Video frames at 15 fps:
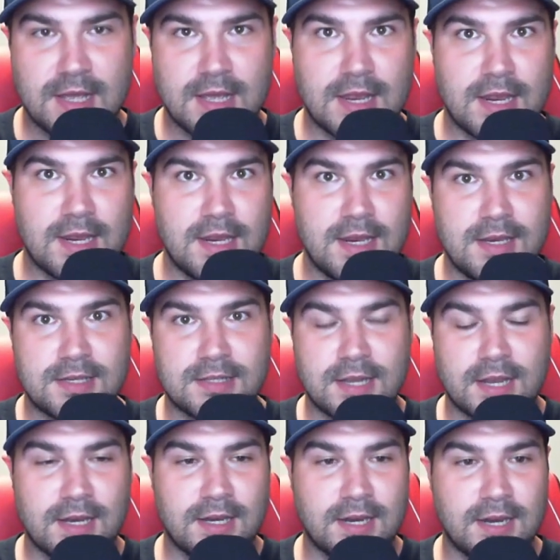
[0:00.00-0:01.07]
he
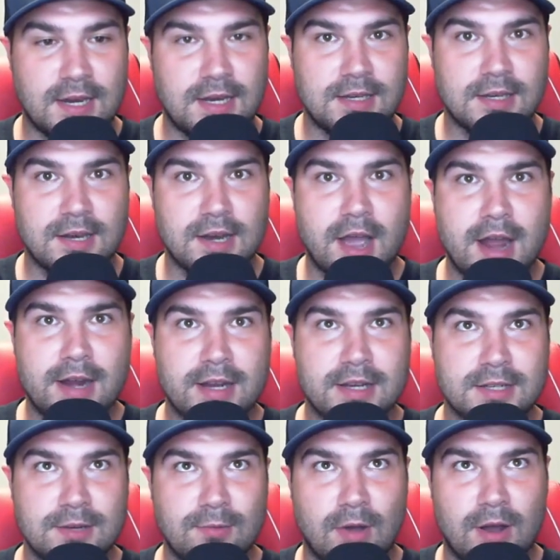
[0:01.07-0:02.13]
said he denied it
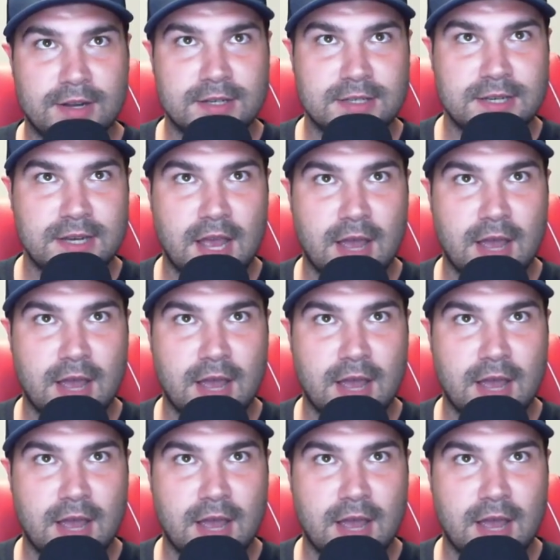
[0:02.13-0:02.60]
because he wanted to see